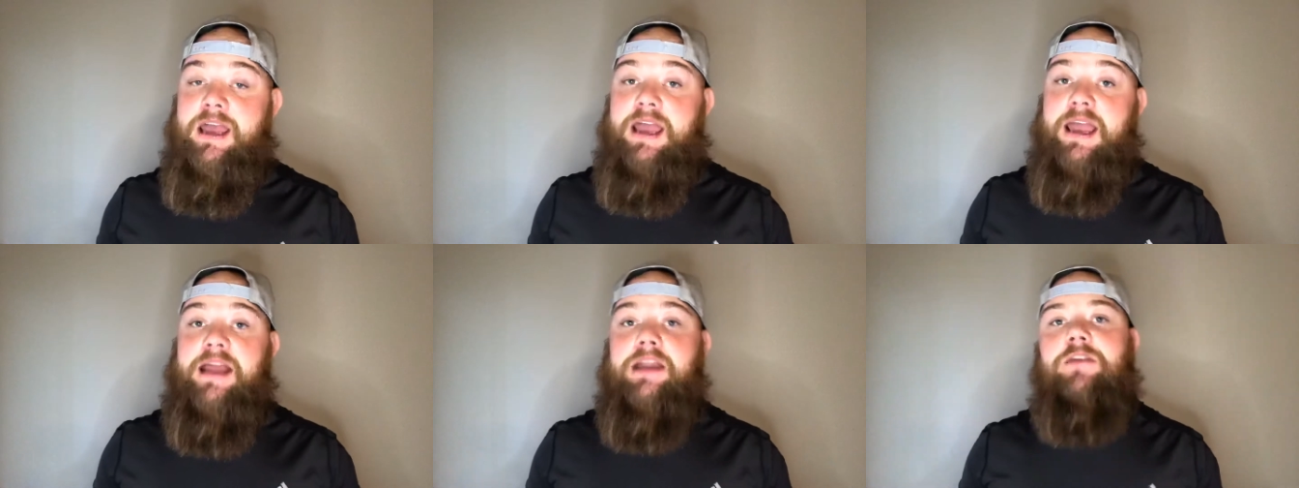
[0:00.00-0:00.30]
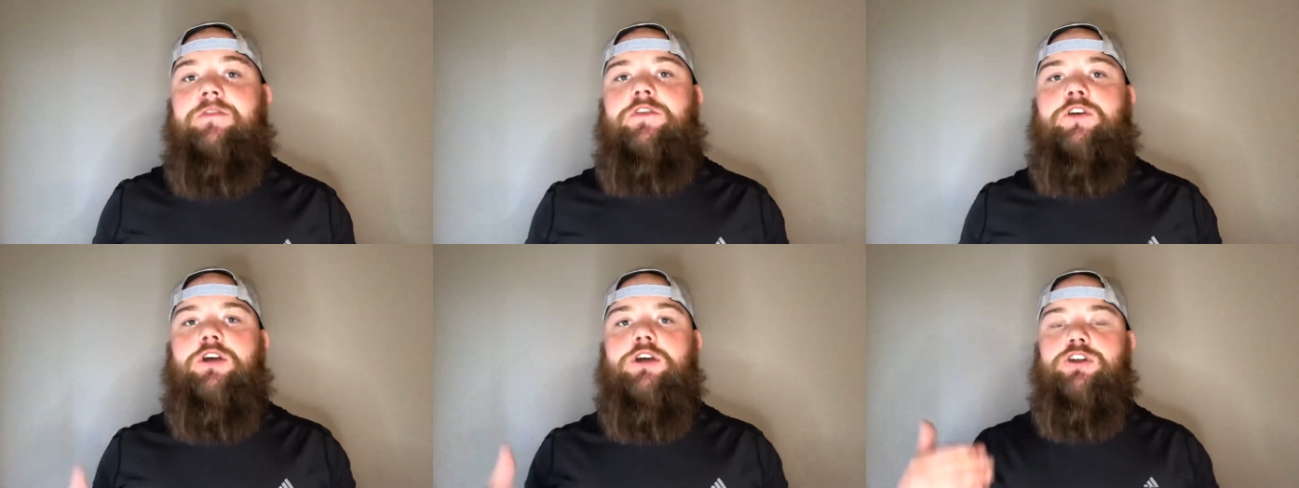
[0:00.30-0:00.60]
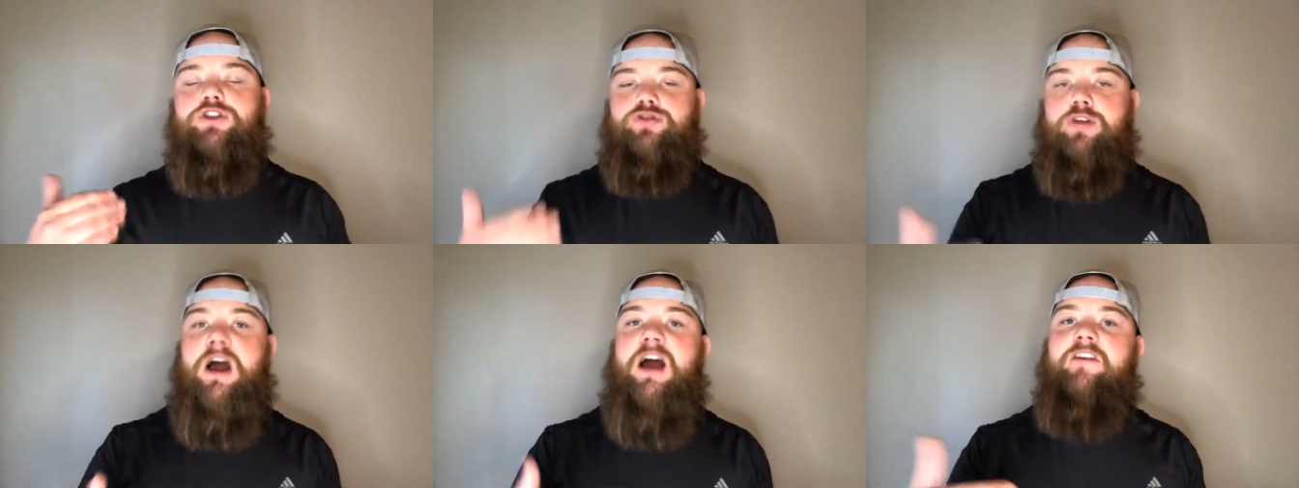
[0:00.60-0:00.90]
And if you can
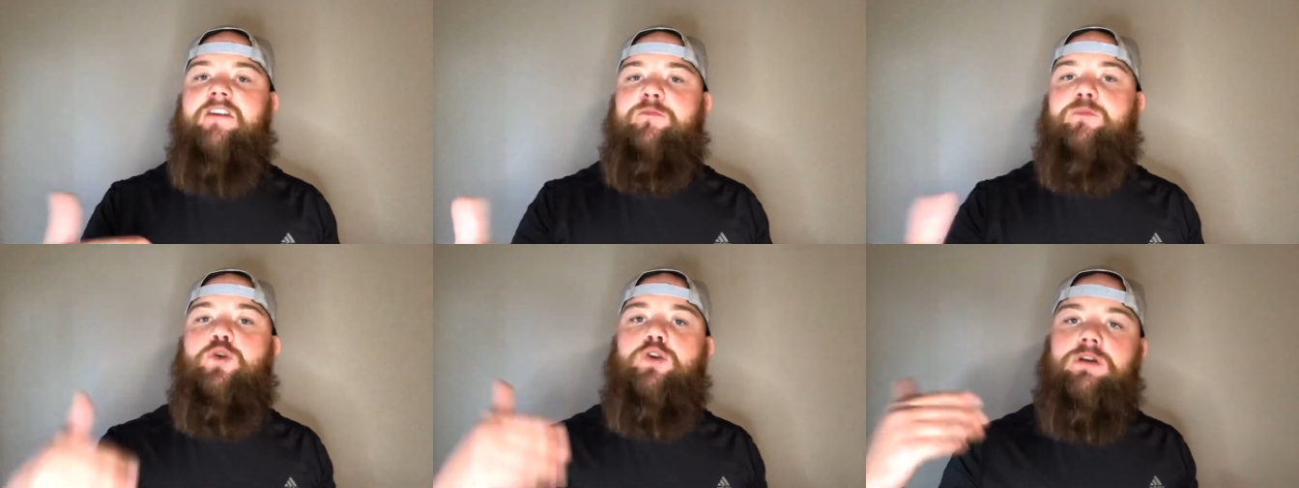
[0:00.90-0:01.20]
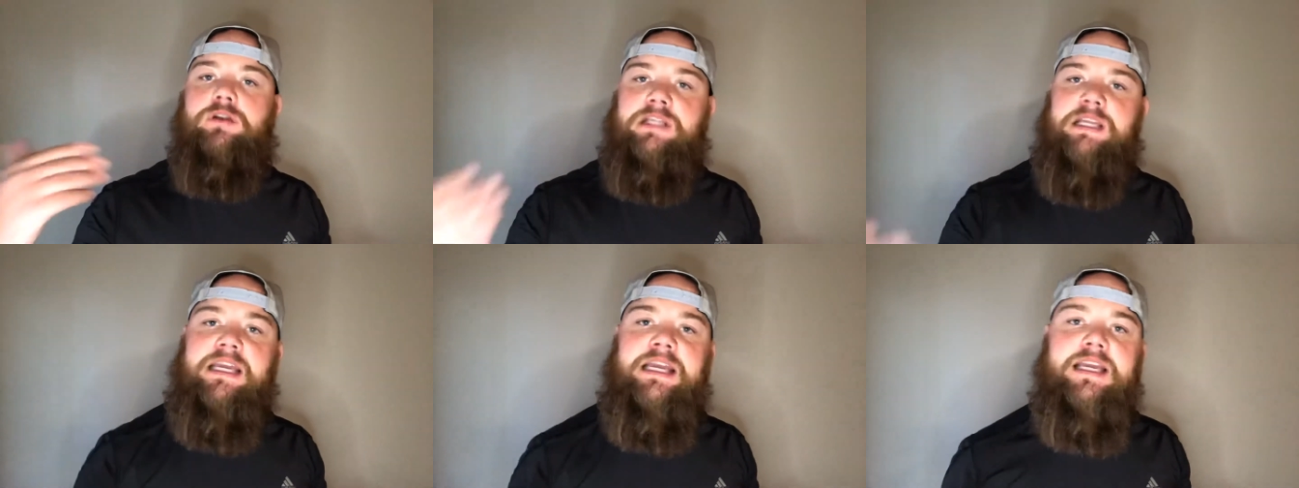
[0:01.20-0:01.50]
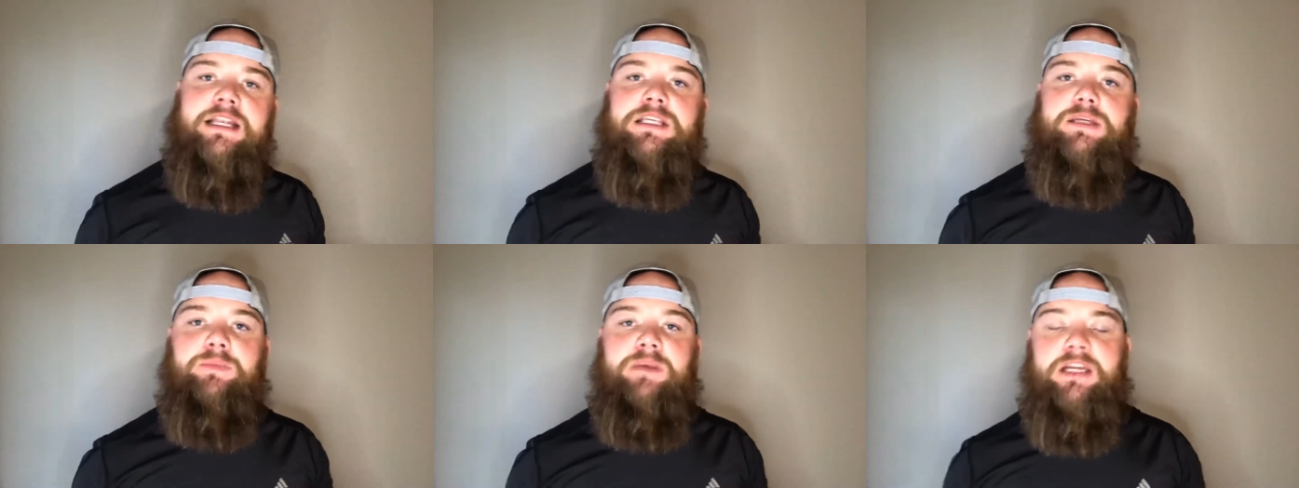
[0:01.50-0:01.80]
drive more
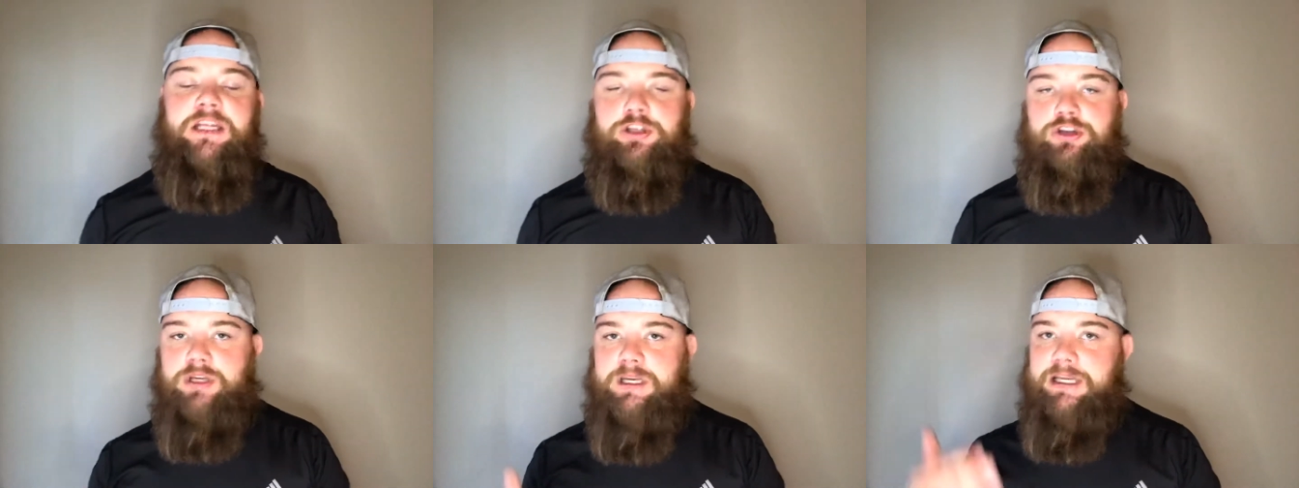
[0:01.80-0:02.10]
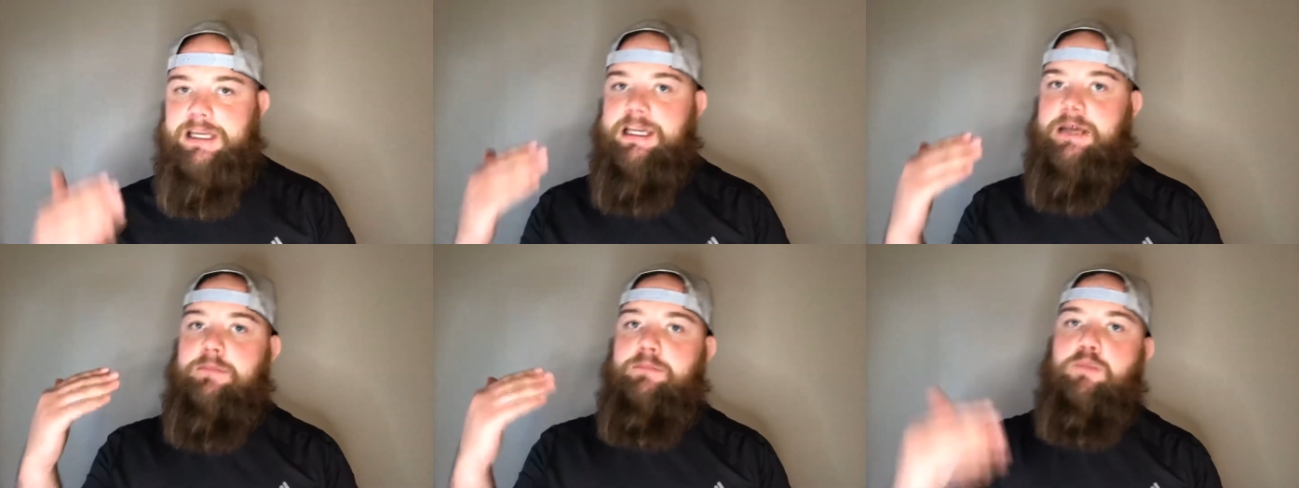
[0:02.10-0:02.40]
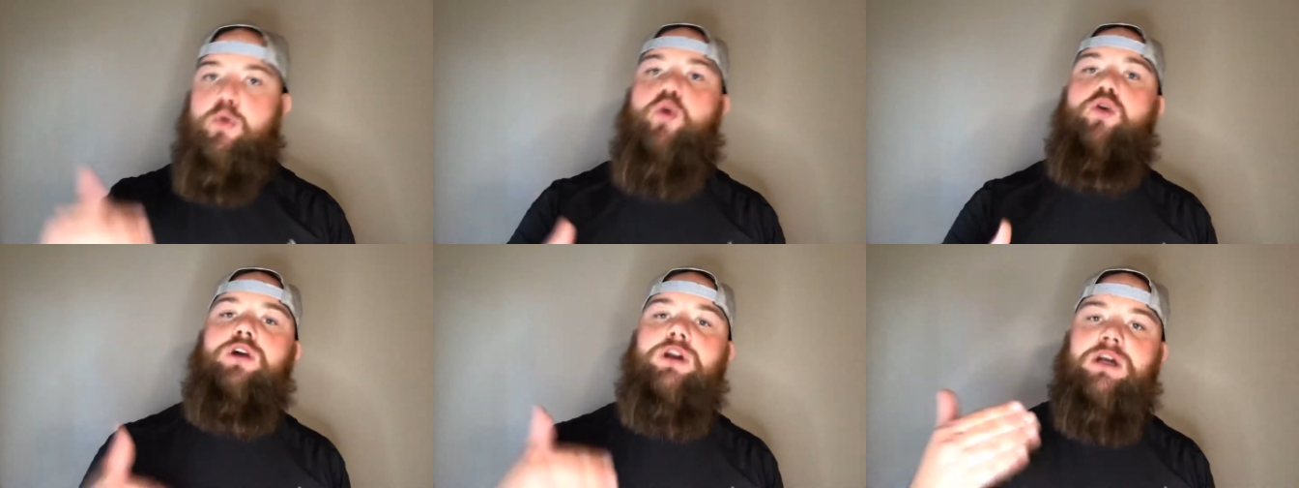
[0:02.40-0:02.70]
leads, meaning you can get
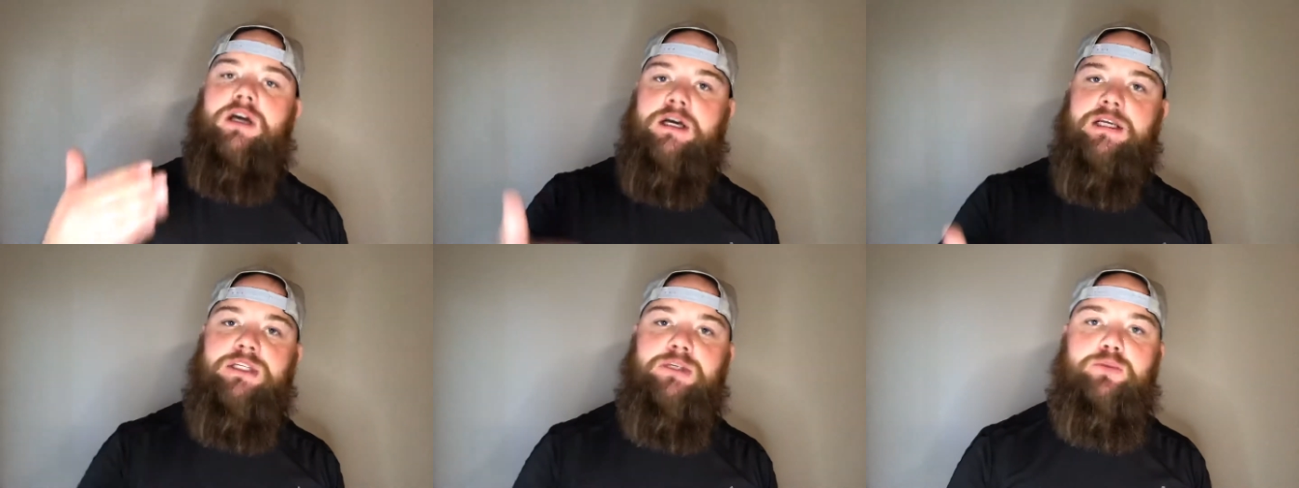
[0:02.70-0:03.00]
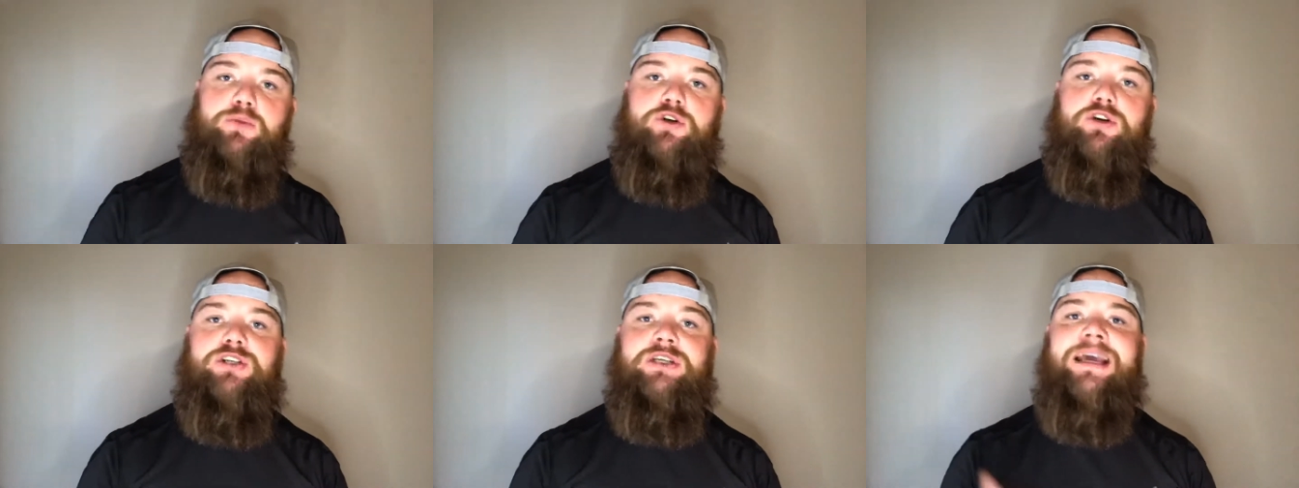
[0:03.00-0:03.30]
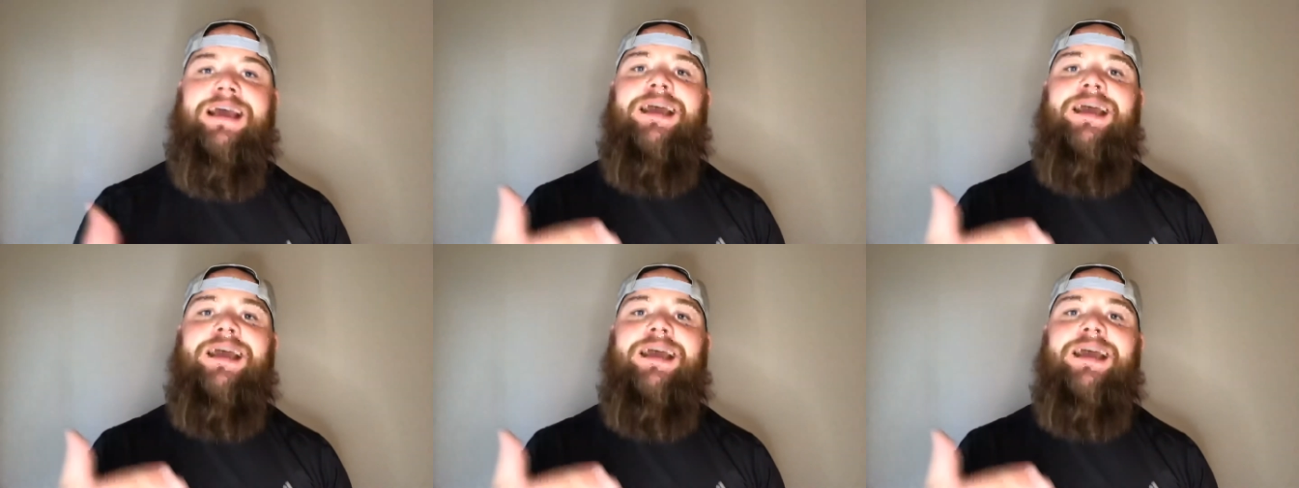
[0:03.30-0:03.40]
more customers